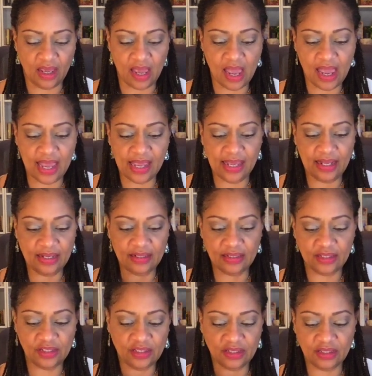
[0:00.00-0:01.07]
and
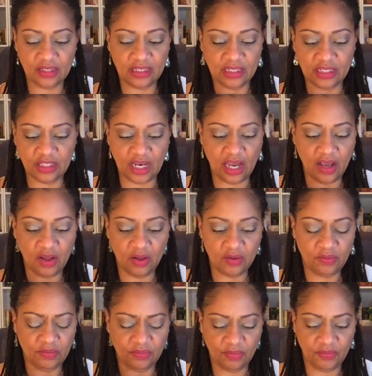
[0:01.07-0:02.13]
this child
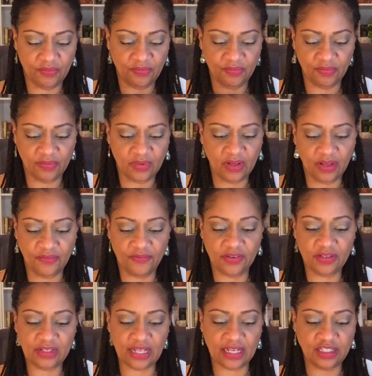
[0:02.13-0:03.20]

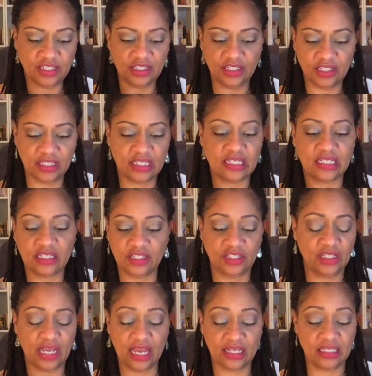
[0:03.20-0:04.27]
feels like she
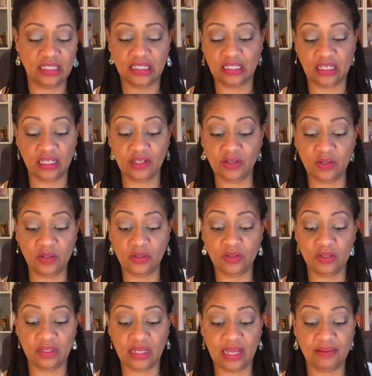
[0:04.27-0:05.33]
has skills
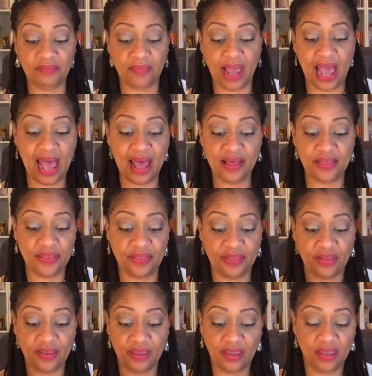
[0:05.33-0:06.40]
in math
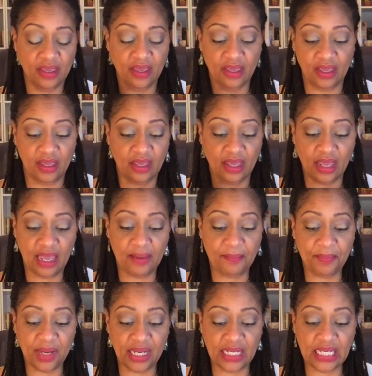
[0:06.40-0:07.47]
and
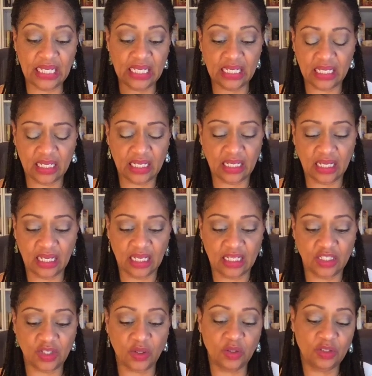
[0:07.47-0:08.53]
money.
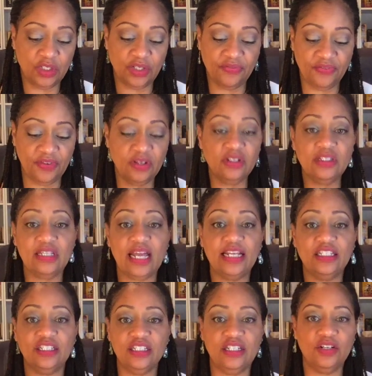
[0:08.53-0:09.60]
So she feels like
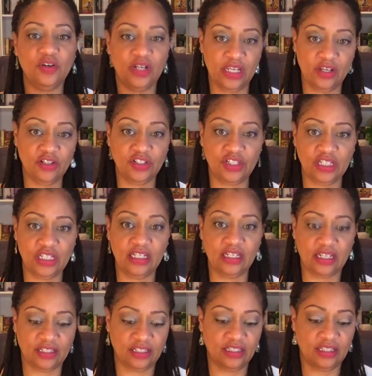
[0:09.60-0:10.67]
he or
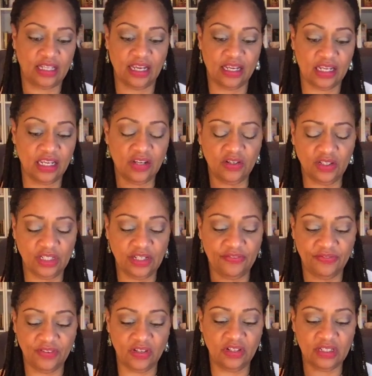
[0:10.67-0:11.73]
she
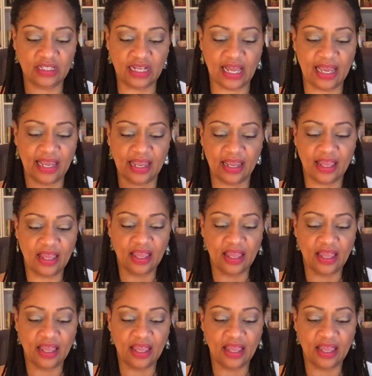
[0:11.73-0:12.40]
feels like